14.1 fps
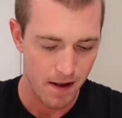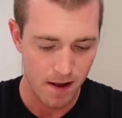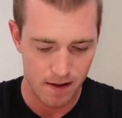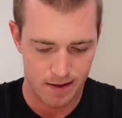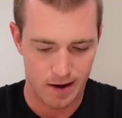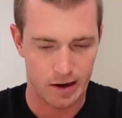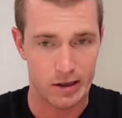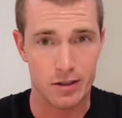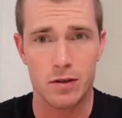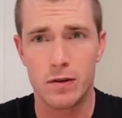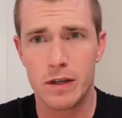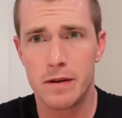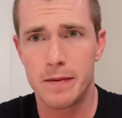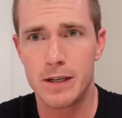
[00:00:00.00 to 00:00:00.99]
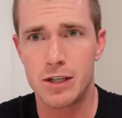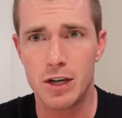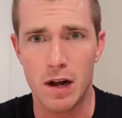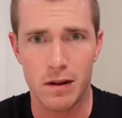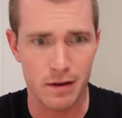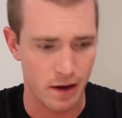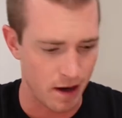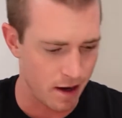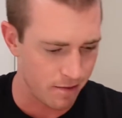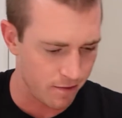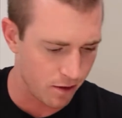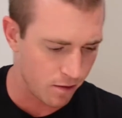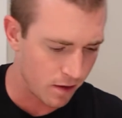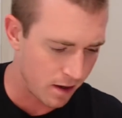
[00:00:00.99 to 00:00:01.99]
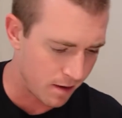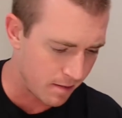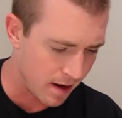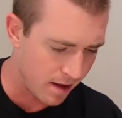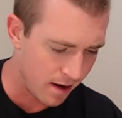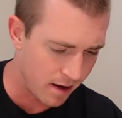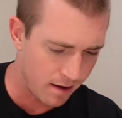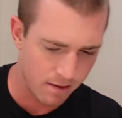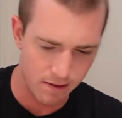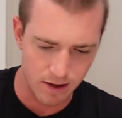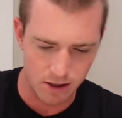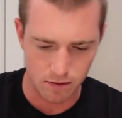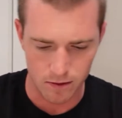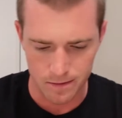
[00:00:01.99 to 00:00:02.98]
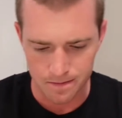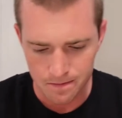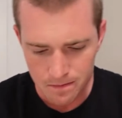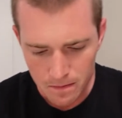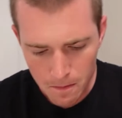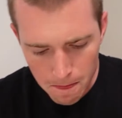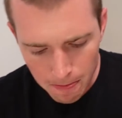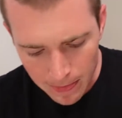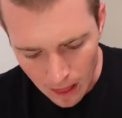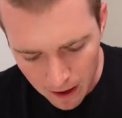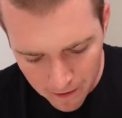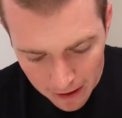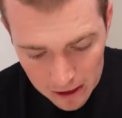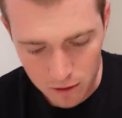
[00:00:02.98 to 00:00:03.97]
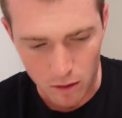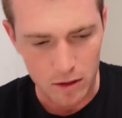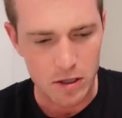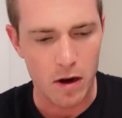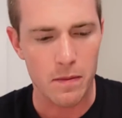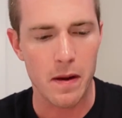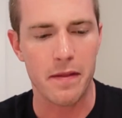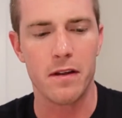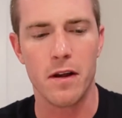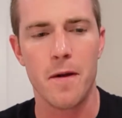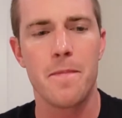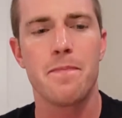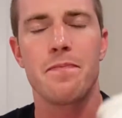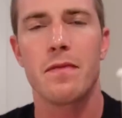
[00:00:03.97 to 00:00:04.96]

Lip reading: There's going to be chocolate everywhere by the end of this one. So we're talking about the